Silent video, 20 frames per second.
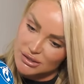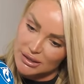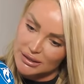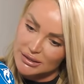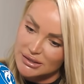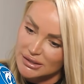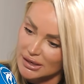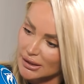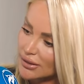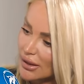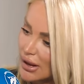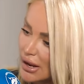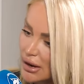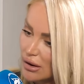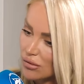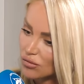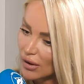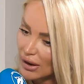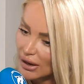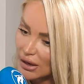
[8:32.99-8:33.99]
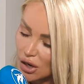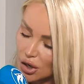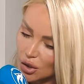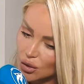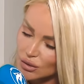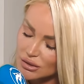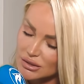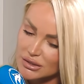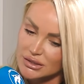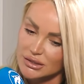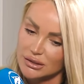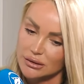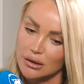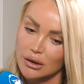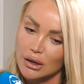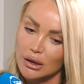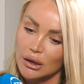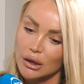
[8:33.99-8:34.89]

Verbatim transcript: and I'd sit there and write notes, and